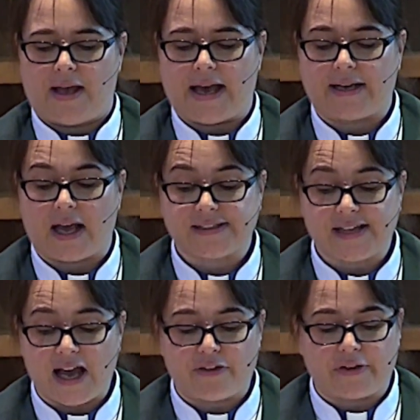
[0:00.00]
and
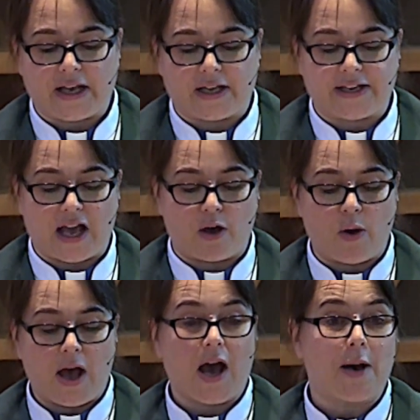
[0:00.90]
Azariah, now
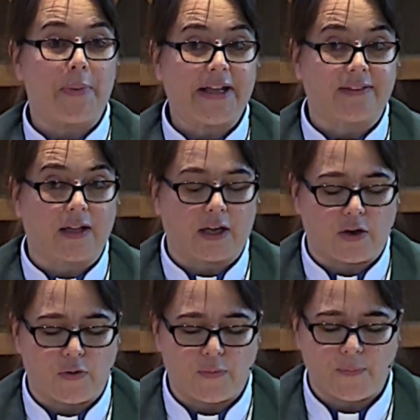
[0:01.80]

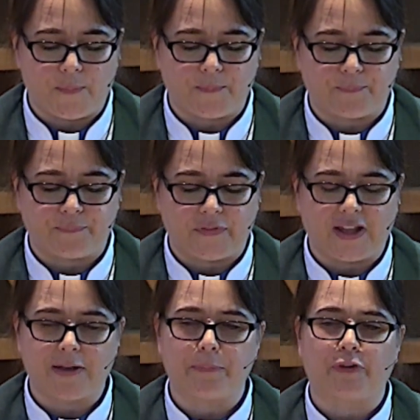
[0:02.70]
Abednego,
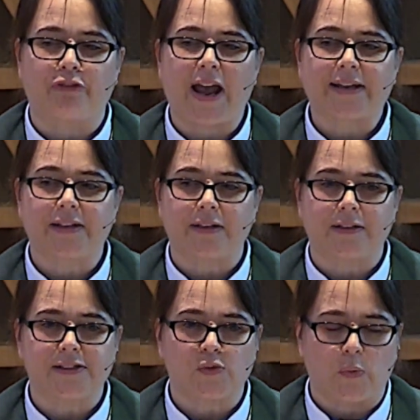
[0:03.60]
in
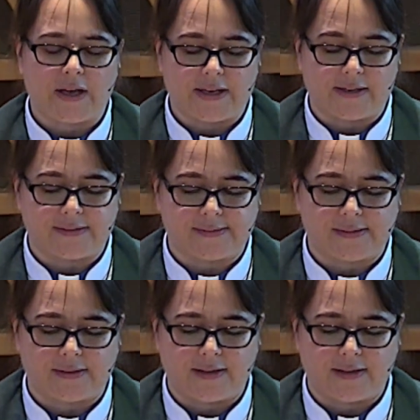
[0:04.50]
miraculous ways.